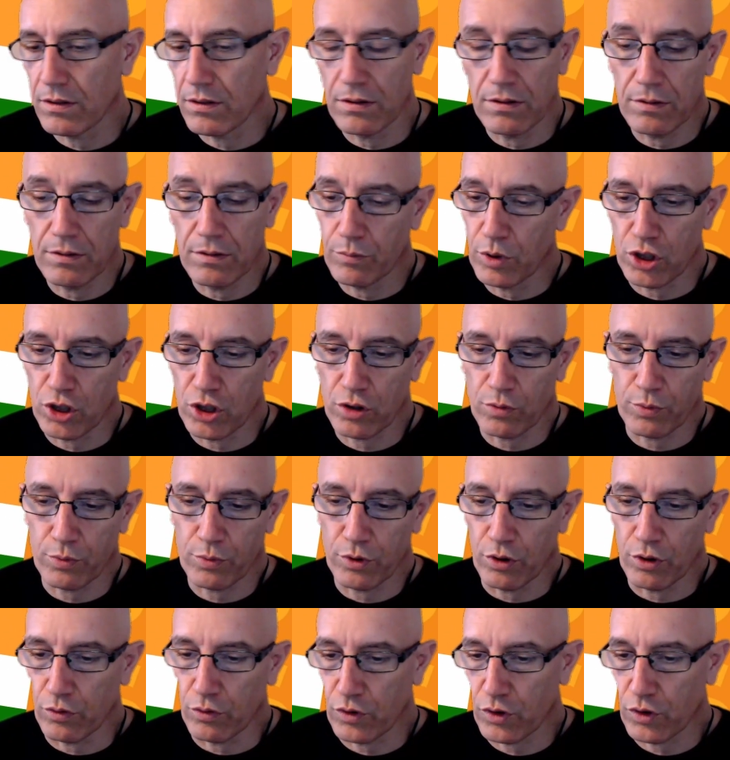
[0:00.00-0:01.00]
bishop no
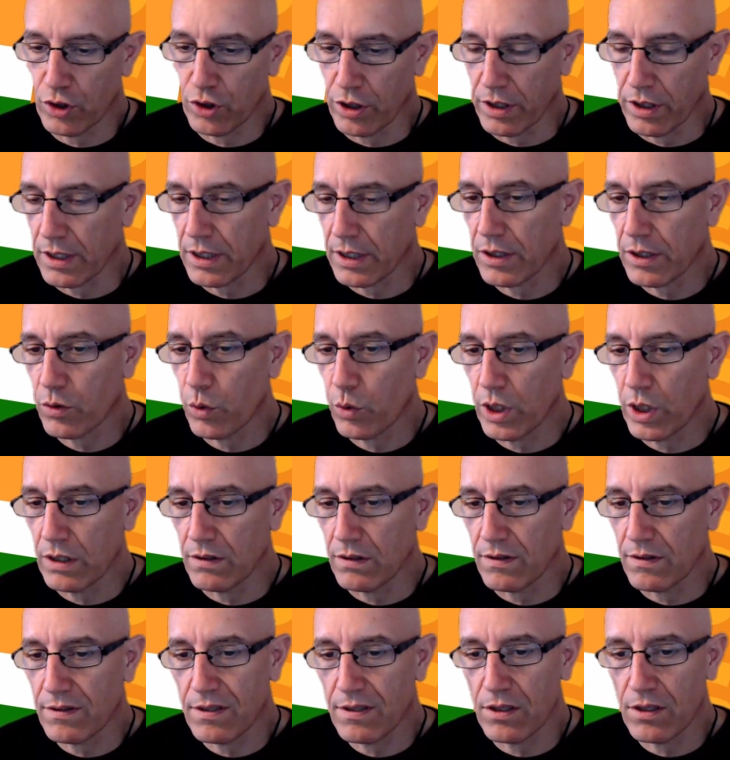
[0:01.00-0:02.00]
sorry queen
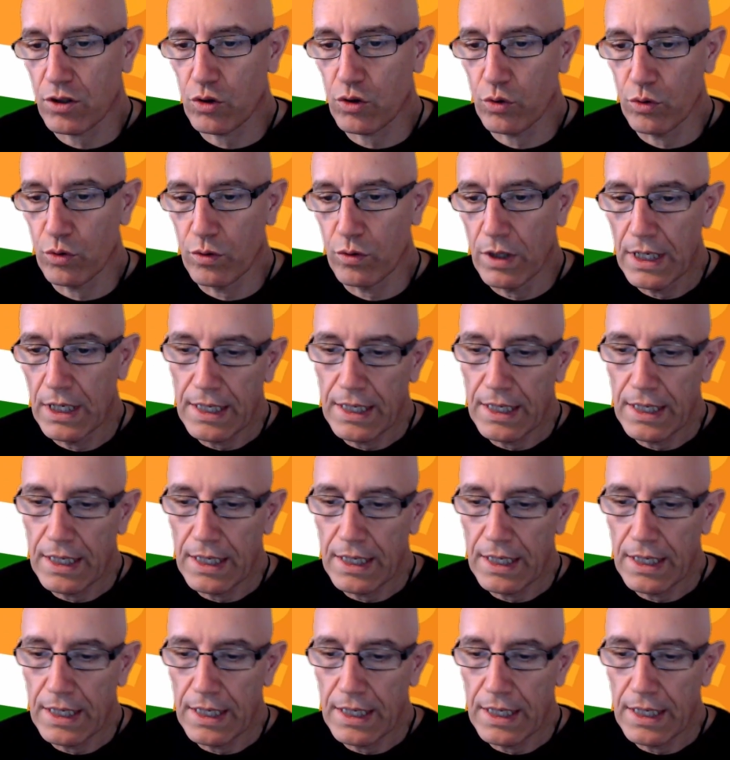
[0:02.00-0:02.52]
c2.